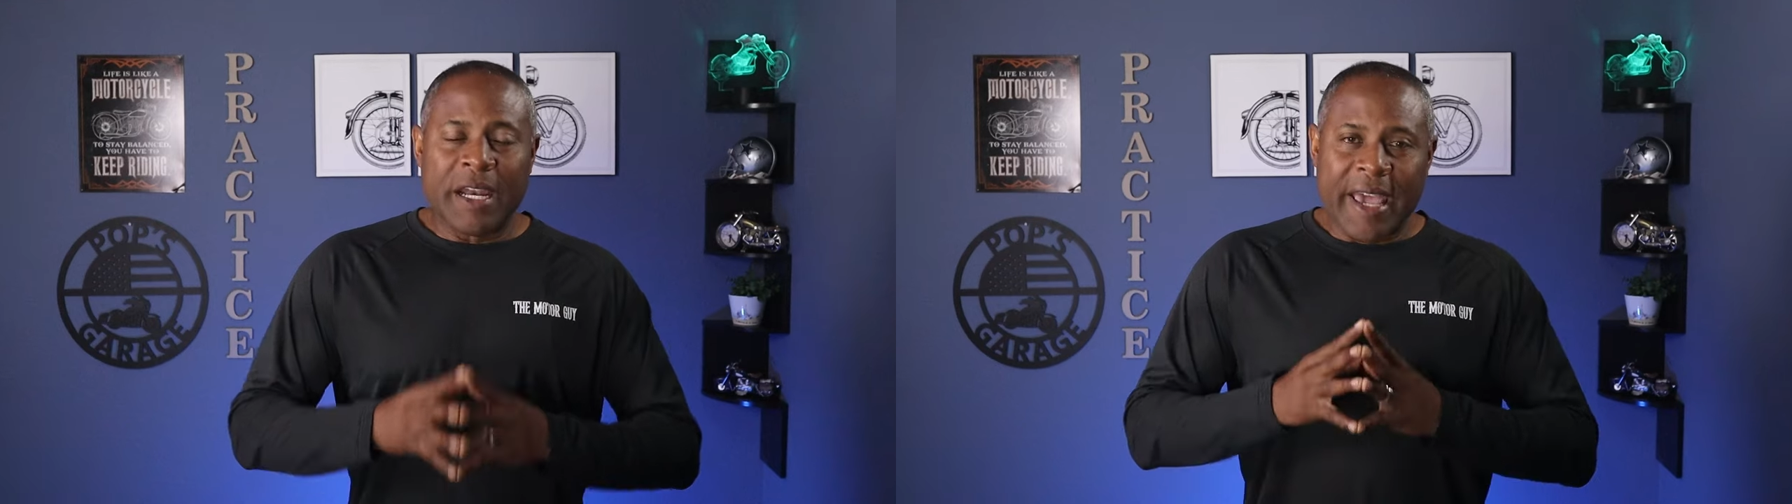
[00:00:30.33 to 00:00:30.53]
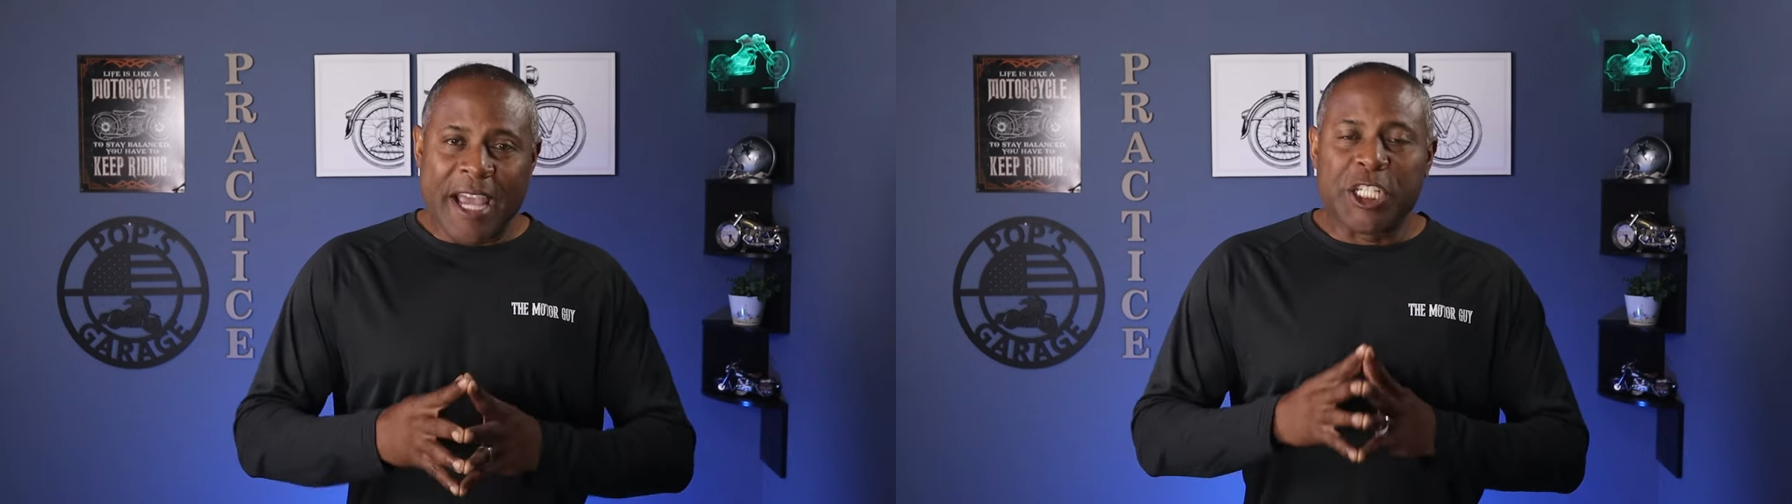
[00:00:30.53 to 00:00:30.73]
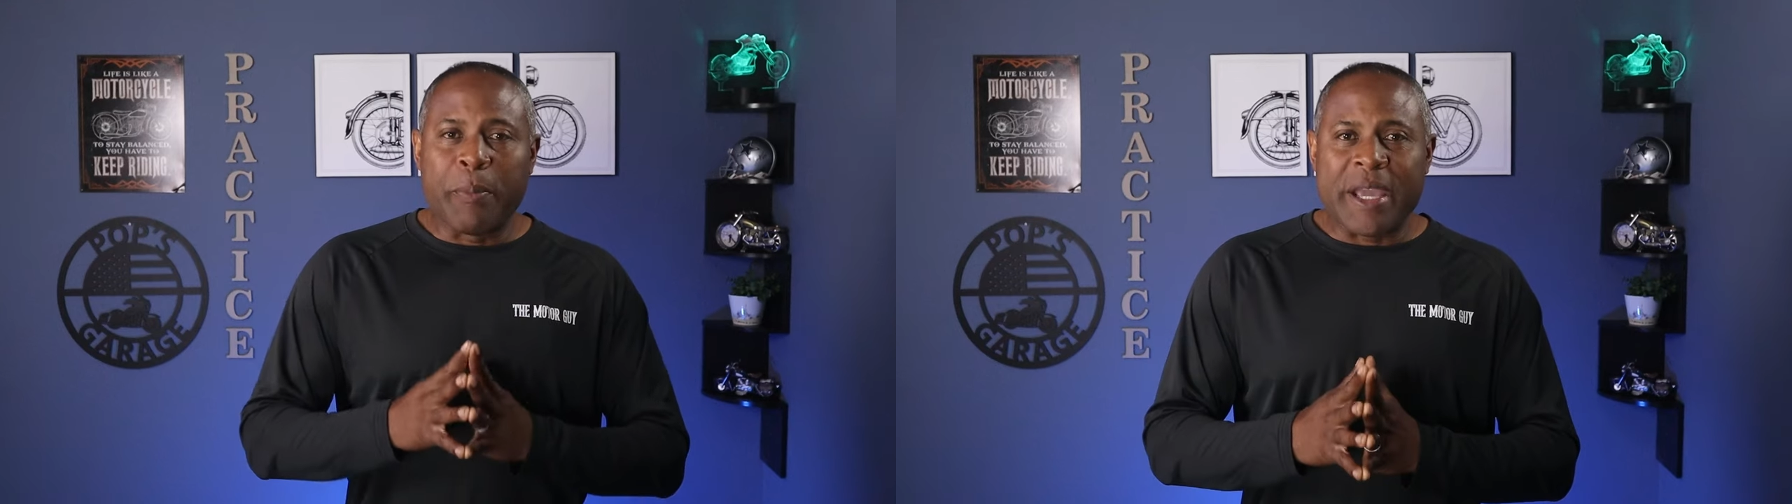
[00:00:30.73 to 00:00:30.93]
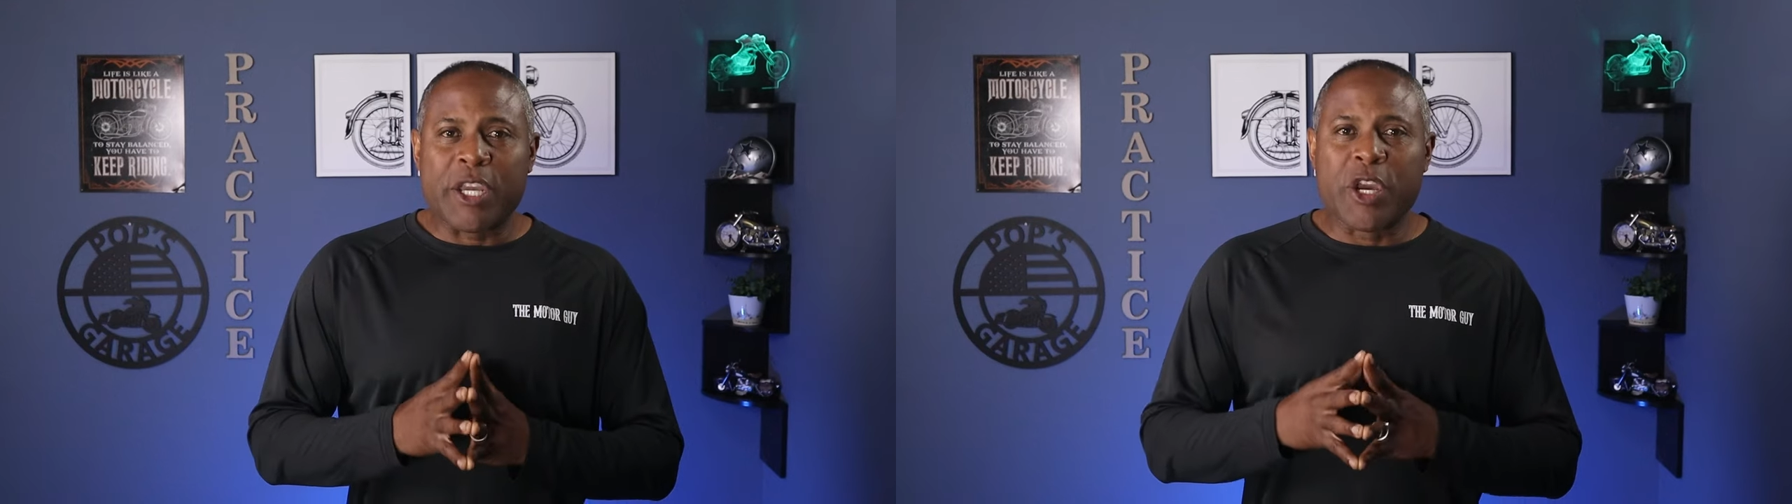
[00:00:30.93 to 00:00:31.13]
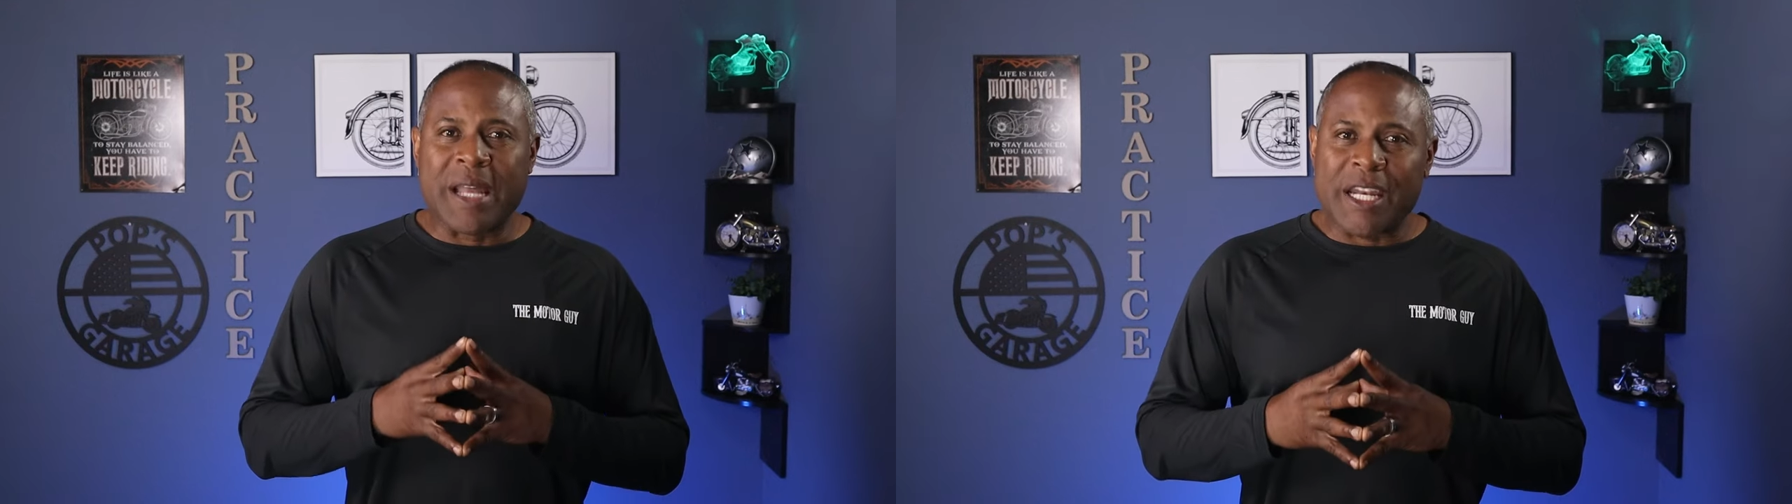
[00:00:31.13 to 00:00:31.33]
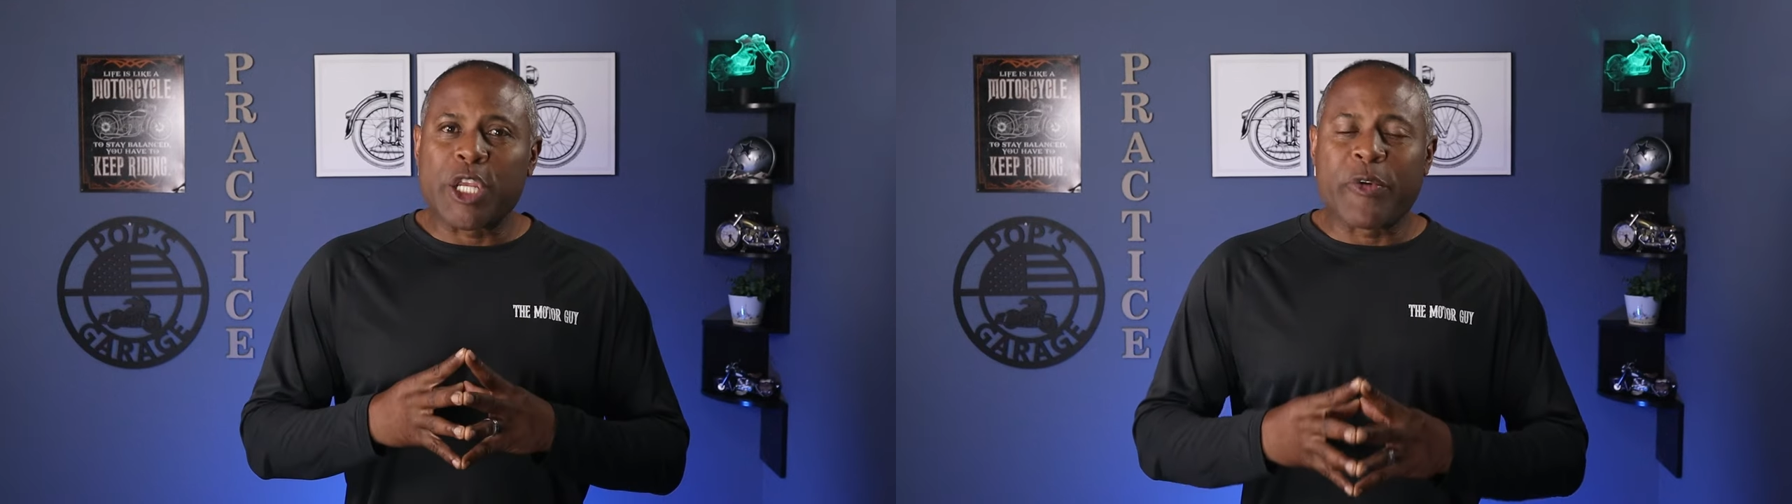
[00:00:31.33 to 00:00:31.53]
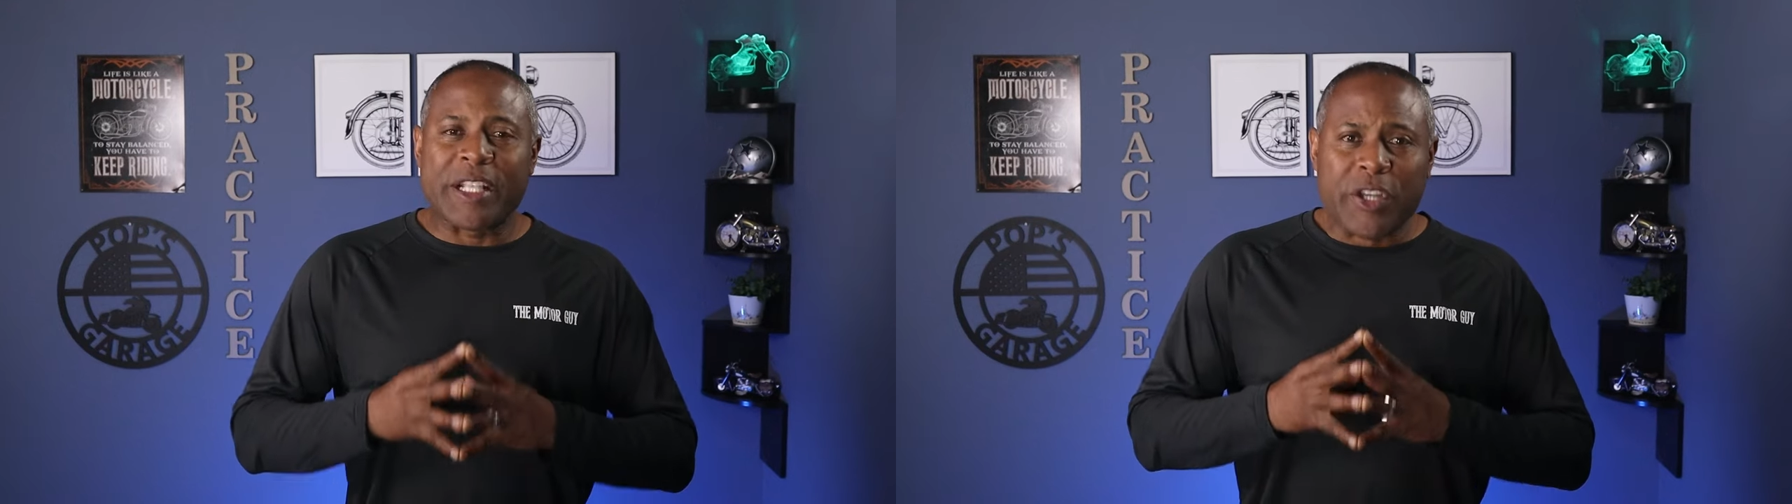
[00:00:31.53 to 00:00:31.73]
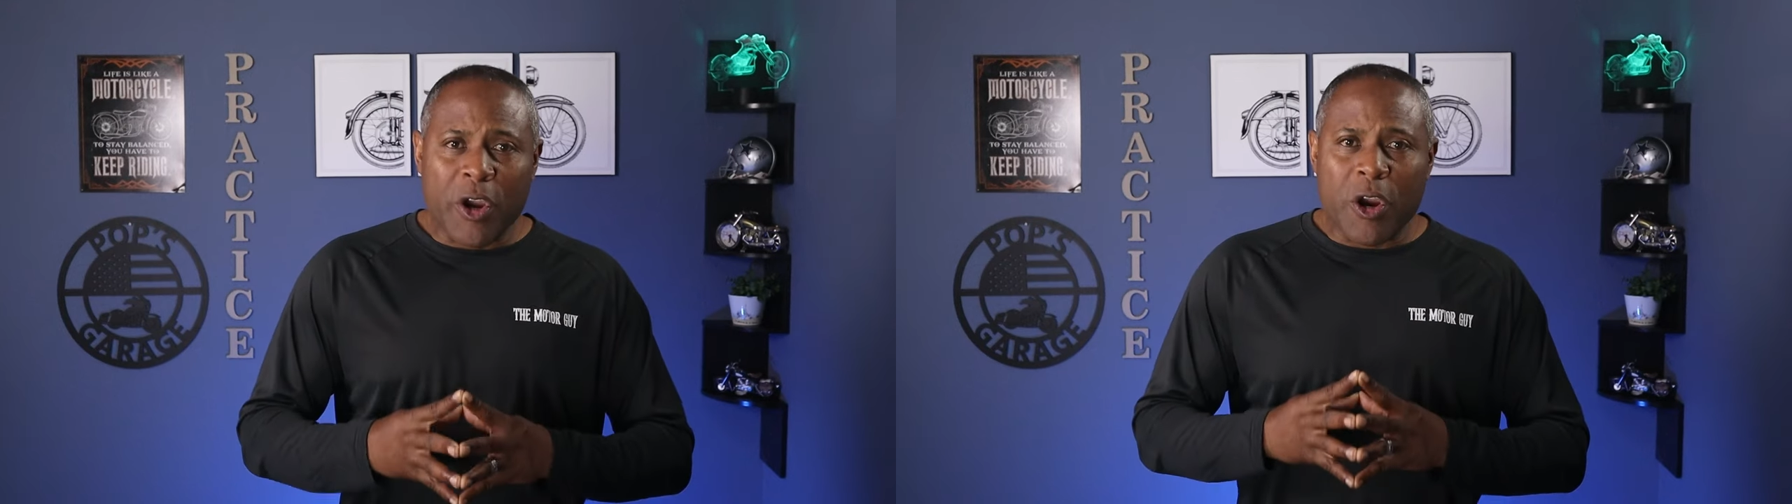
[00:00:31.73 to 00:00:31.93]
Now, as you're making your 90
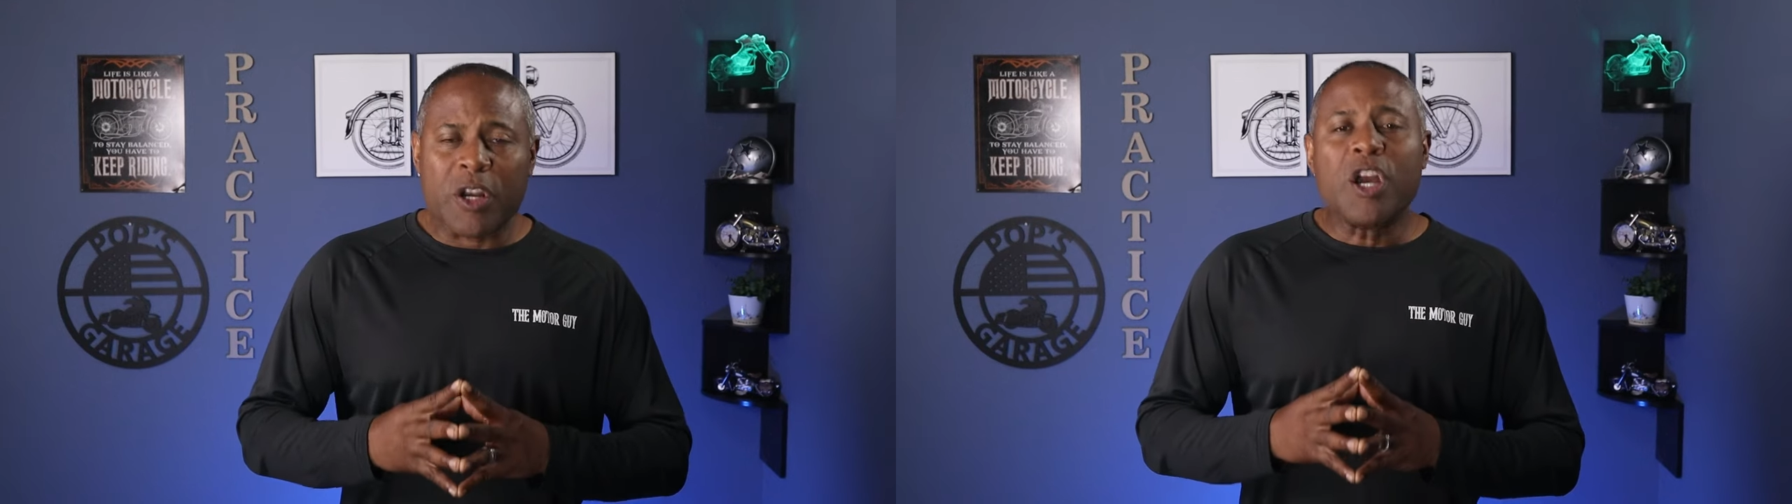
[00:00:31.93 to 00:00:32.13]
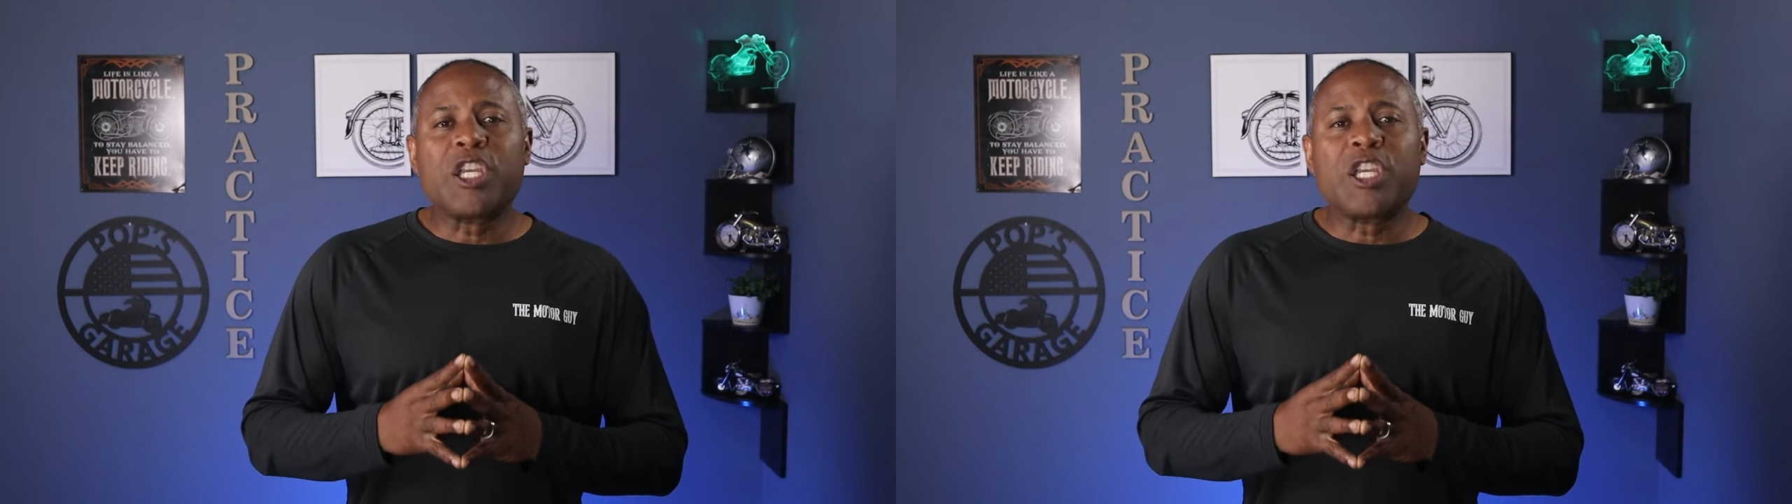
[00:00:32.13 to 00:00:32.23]
degree turn,